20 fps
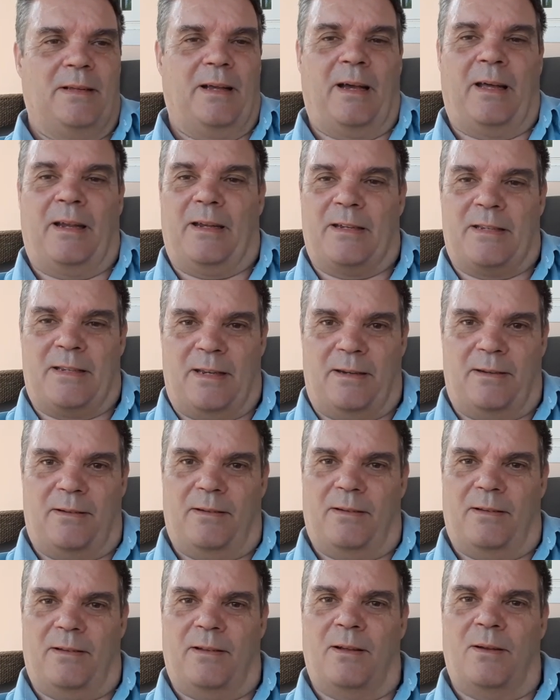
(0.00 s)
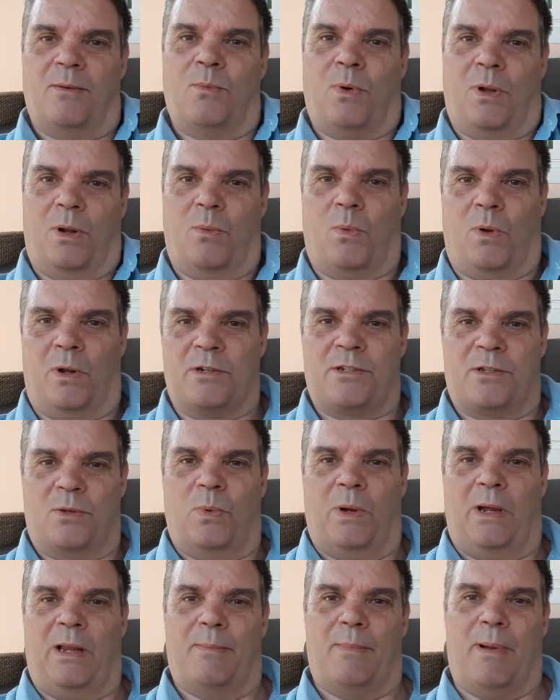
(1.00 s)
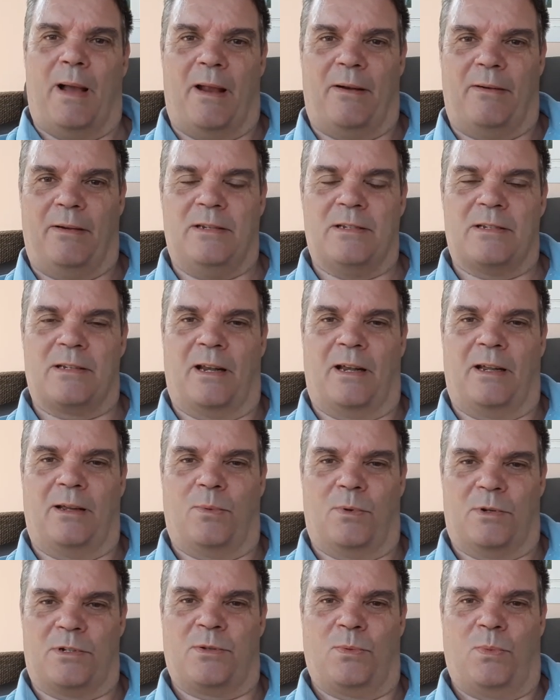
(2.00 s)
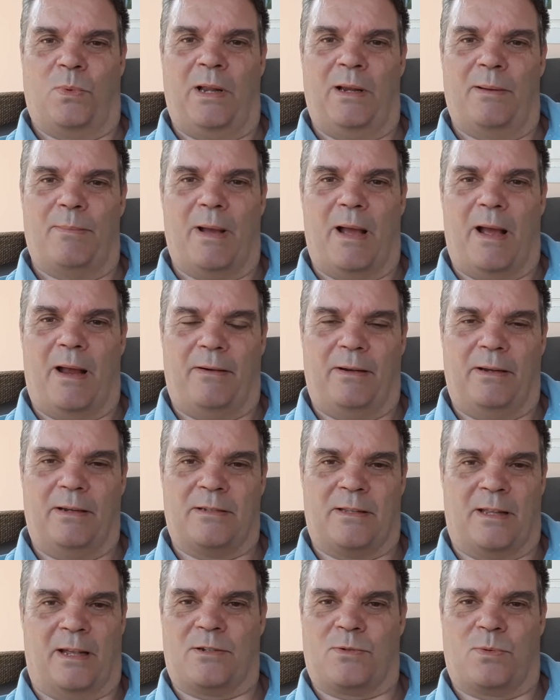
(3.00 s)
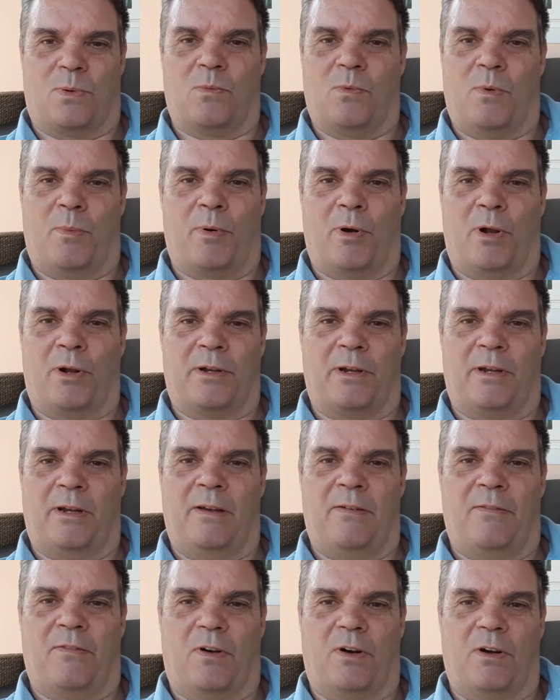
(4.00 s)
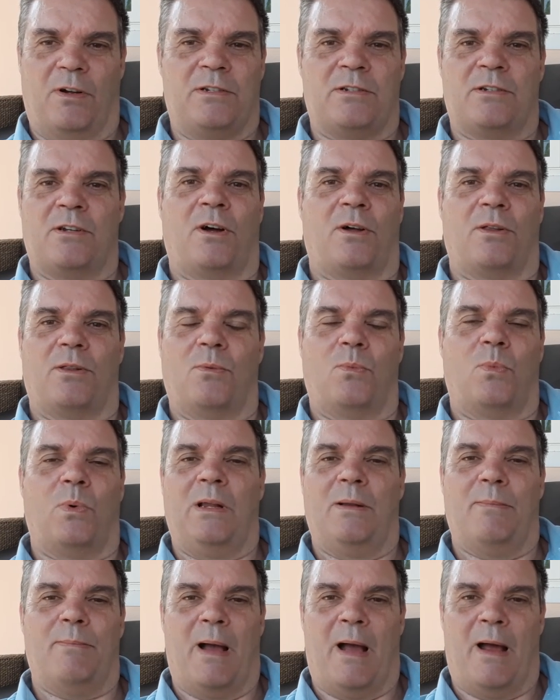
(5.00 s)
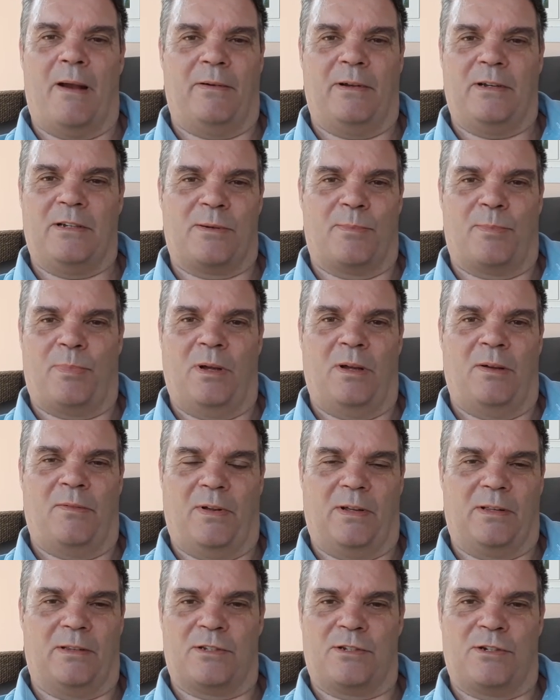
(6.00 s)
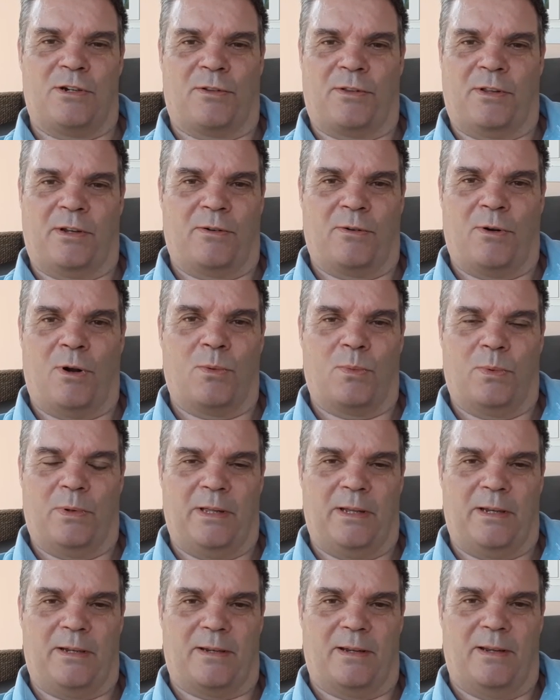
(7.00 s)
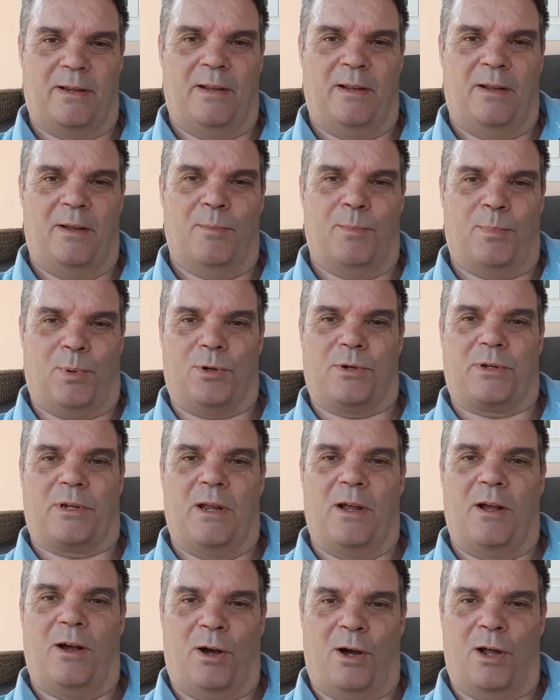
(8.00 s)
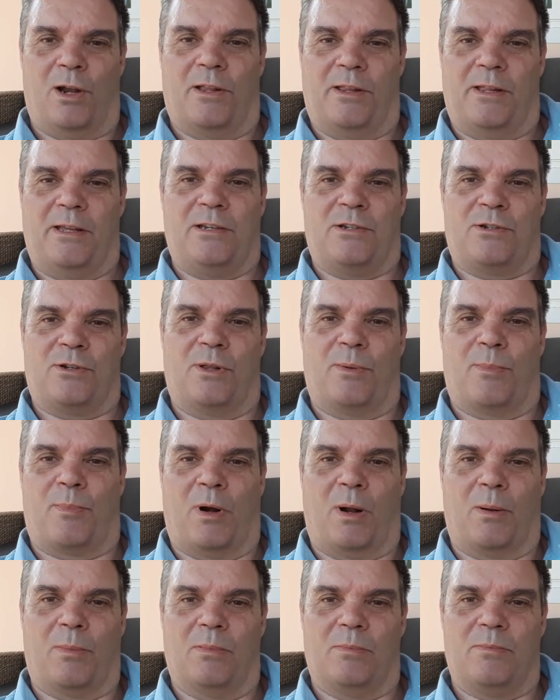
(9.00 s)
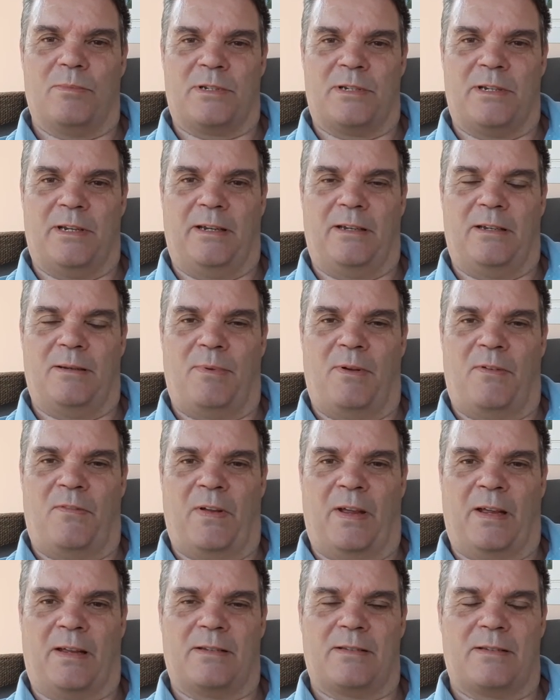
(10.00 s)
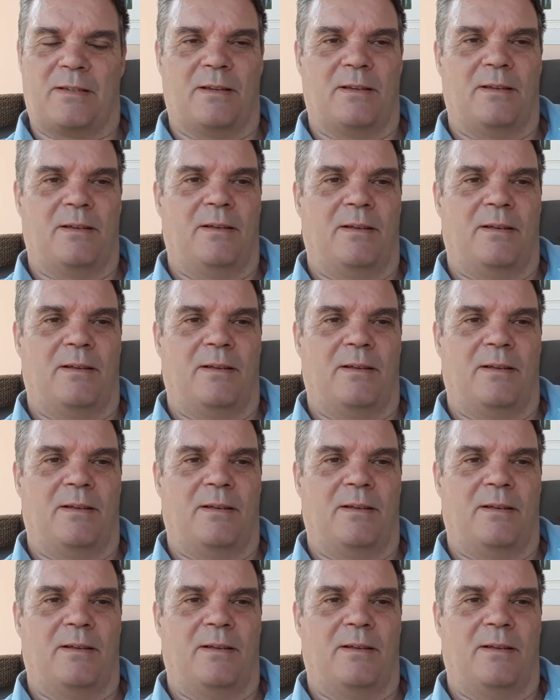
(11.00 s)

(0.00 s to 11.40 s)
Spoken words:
And I said, well, what's the wheel bearings like? What's the wheel bearings? That's what we brought it in for. He says, oh, the wheel bearings are perfect. There's nothing wrong with it. But all of these other problems need to be fixed.